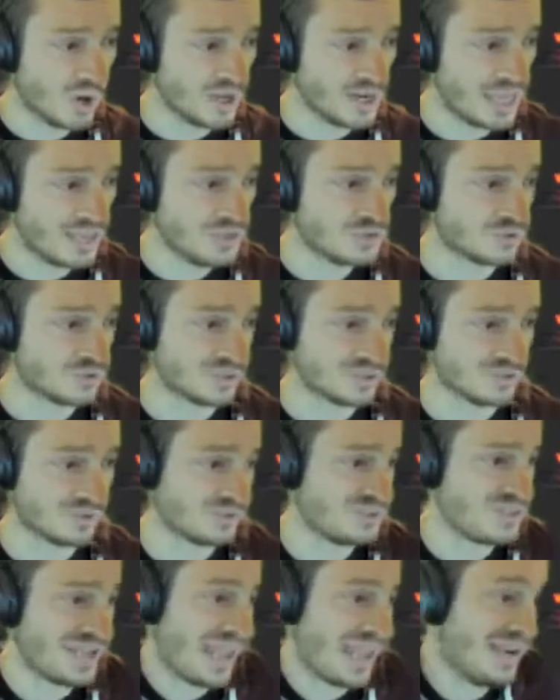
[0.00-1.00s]
entrance or
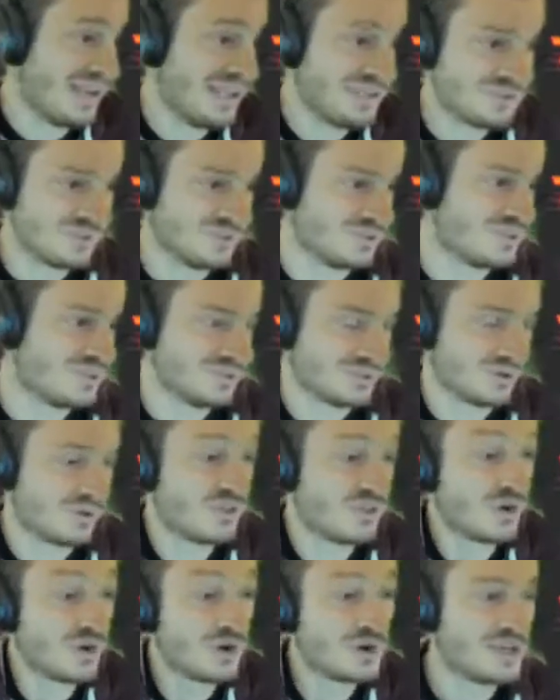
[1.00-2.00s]
10 entrances or
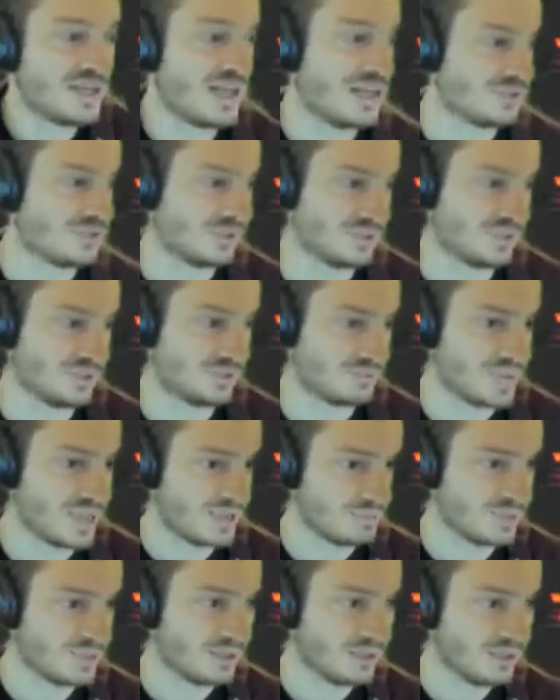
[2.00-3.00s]
30 entrances
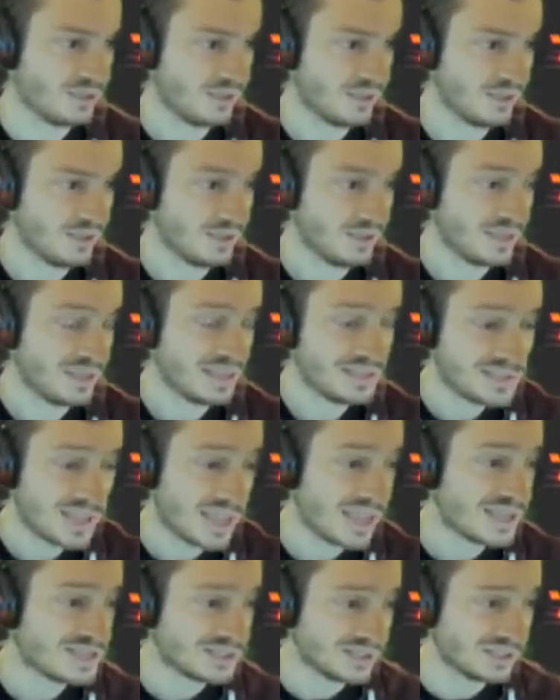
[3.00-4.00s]
maybe. It
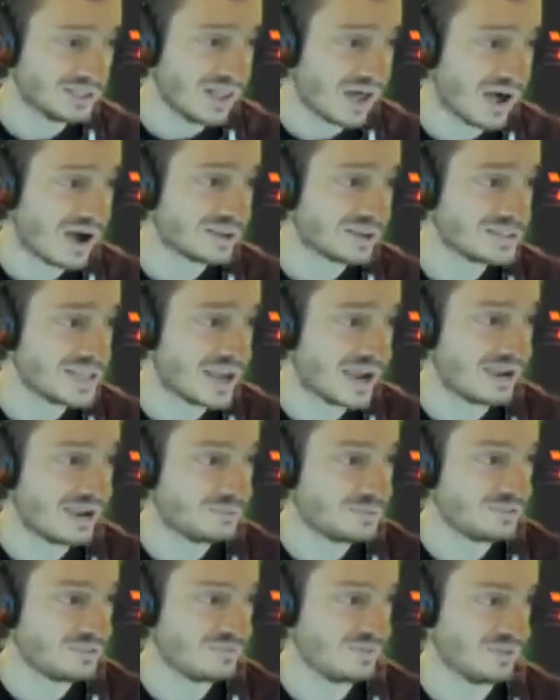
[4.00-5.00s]
takes a long
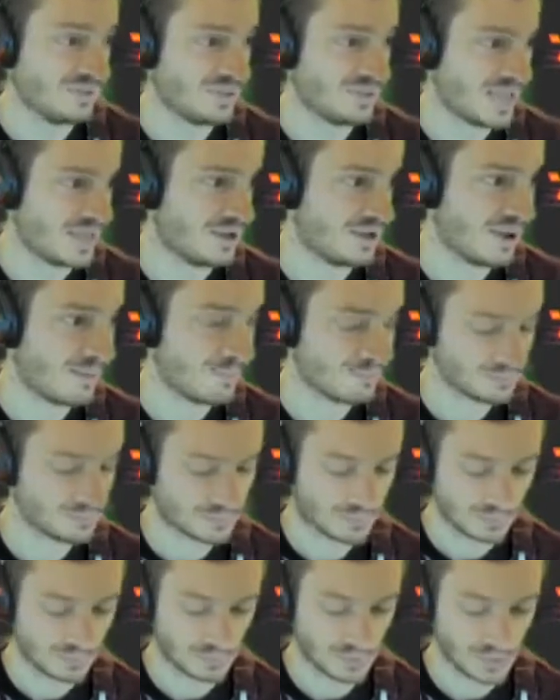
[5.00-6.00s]
time to fill that up.
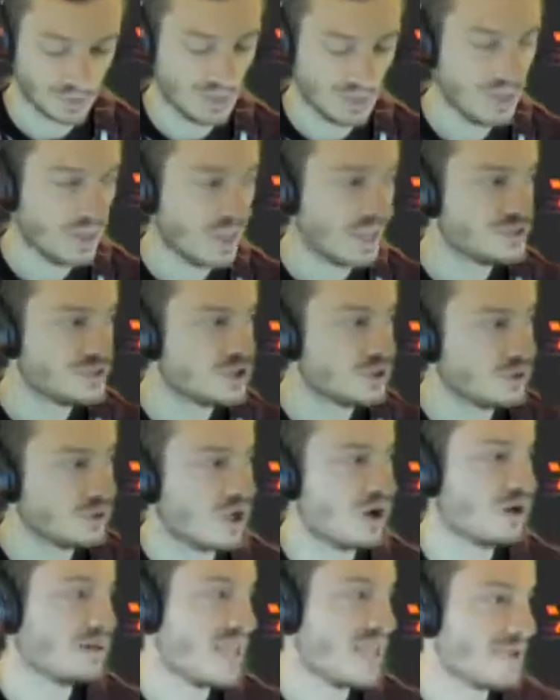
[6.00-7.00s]
And so
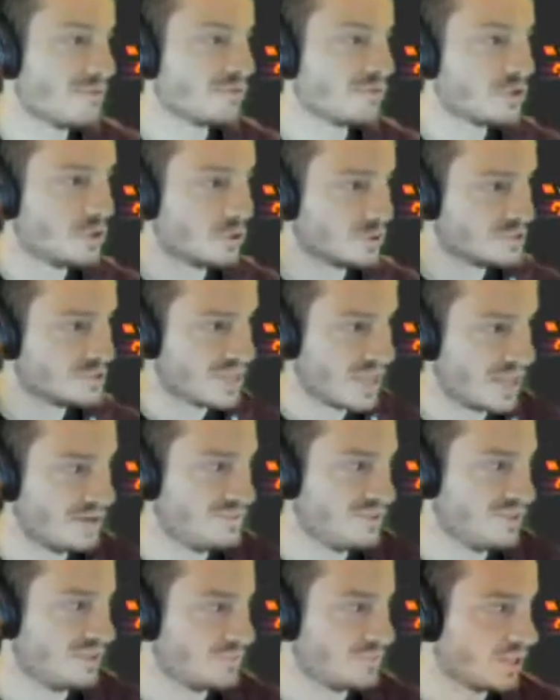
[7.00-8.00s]
along came, of course,
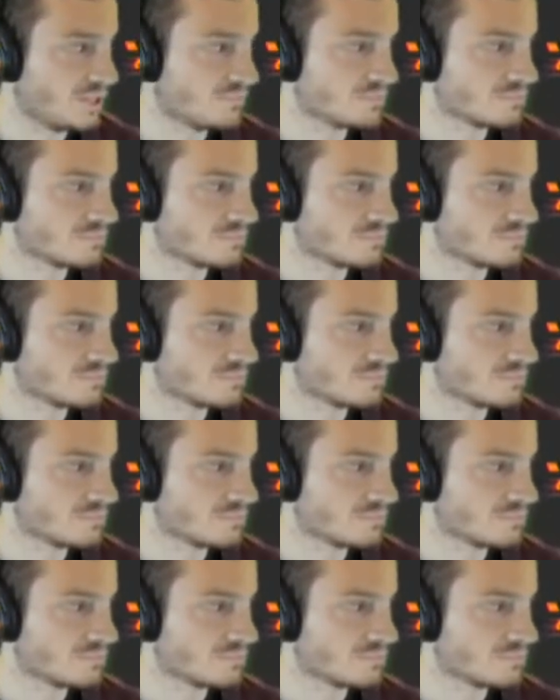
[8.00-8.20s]
NVMe.